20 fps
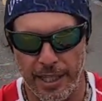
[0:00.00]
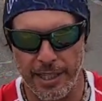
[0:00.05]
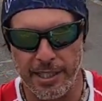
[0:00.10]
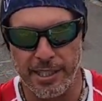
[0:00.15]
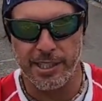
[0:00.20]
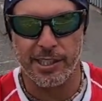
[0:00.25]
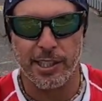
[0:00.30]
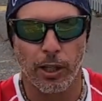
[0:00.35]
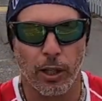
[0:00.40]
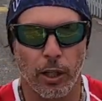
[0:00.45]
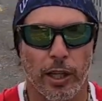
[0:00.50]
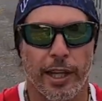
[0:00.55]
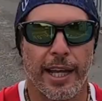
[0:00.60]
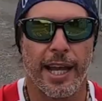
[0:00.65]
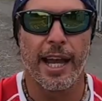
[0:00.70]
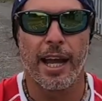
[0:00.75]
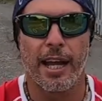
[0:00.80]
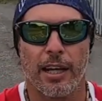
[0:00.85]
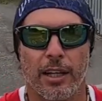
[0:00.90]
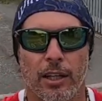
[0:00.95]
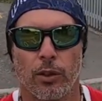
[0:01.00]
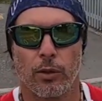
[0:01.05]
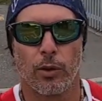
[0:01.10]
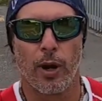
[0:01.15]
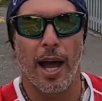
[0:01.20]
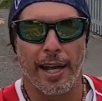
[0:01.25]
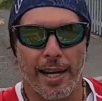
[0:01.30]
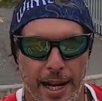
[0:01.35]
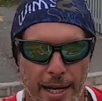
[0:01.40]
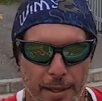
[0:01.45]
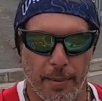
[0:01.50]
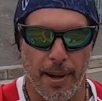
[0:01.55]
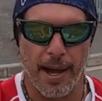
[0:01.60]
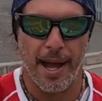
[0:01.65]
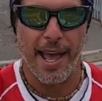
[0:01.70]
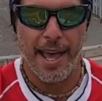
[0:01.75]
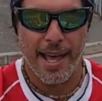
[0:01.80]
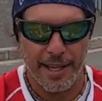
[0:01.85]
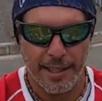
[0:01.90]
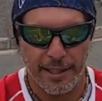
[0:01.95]
is still here right at
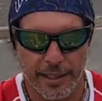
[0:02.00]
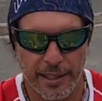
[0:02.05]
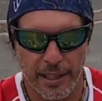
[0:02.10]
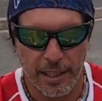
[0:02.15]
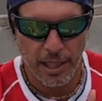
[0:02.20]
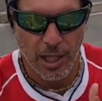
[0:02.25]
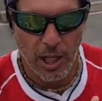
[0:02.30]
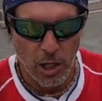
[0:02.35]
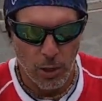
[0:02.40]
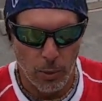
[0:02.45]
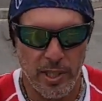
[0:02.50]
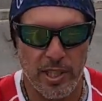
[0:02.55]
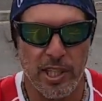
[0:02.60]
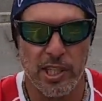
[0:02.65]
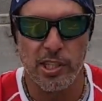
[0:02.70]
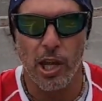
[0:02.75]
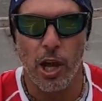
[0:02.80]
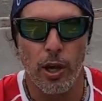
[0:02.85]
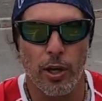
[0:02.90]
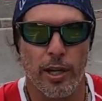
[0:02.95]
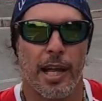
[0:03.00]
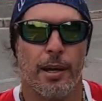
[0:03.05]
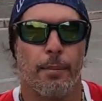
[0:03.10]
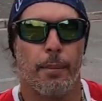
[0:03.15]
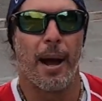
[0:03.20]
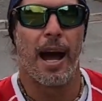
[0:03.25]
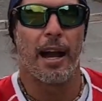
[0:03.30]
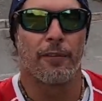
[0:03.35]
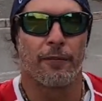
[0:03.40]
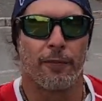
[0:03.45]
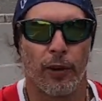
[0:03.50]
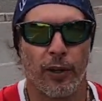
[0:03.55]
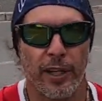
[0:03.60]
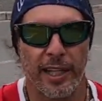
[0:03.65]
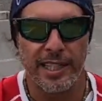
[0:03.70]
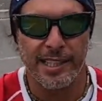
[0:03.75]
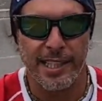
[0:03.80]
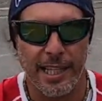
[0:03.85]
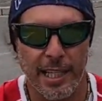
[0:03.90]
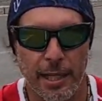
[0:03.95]
my hand, which is only about
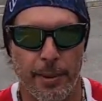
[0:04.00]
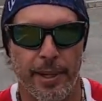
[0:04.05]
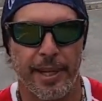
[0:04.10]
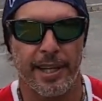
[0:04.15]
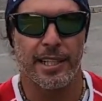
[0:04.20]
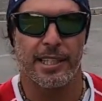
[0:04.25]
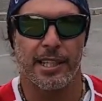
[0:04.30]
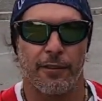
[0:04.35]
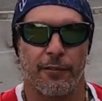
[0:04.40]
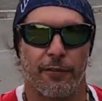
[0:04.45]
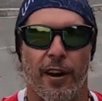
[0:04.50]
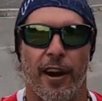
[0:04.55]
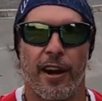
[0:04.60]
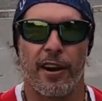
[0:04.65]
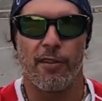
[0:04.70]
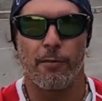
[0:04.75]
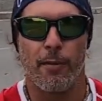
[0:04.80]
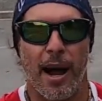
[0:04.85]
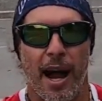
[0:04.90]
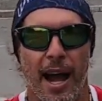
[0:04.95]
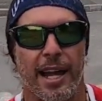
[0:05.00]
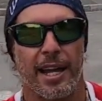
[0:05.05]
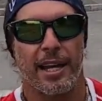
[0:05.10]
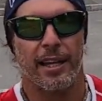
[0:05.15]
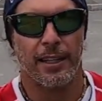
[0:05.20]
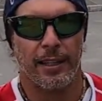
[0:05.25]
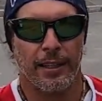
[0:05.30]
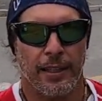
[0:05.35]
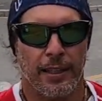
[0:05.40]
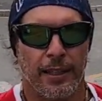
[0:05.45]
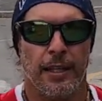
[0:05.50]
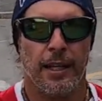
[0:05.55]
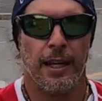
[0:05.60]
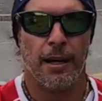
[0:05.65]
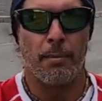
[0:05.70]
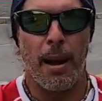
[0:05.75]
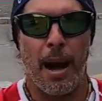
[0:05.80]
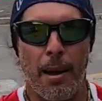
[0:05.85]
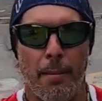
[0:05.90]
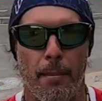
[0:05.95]
40 centimeters in front of my
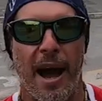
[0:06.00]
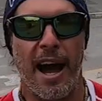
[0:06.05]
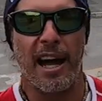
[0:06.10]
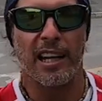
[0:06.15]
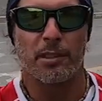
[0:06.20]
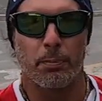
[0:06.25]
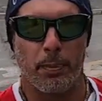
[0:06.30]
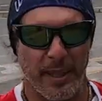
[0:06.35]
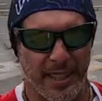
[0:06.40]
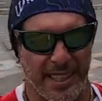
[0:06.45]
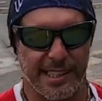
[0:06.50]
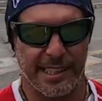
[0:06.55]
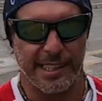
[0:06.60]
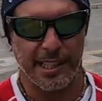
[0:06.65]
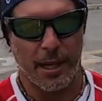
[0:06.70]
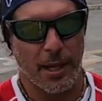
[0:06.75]
mouth pits.